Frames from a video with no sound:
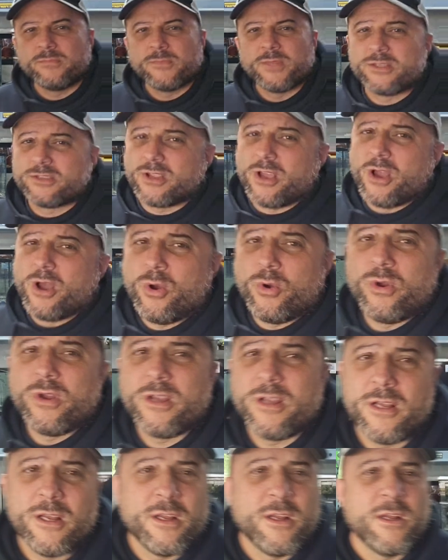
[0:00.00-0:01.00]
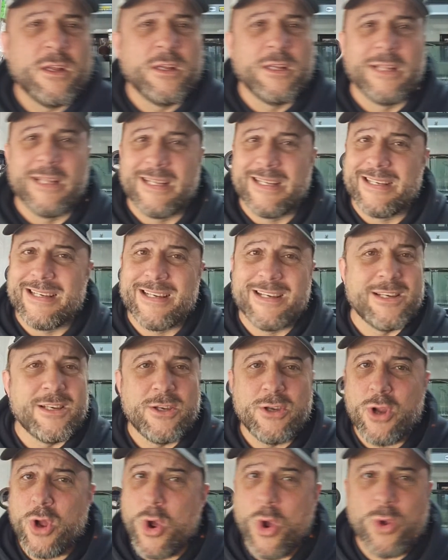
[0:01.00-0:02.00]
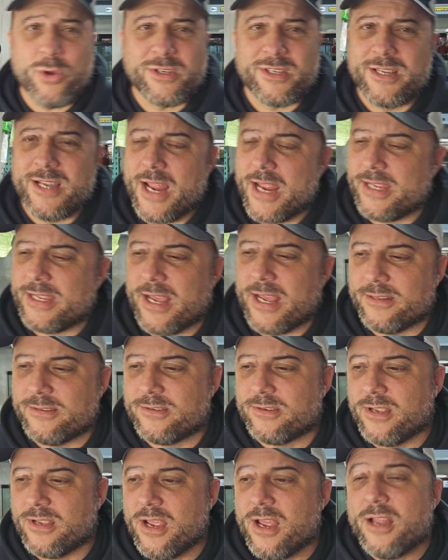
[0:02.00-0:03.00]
So, no snakeheads.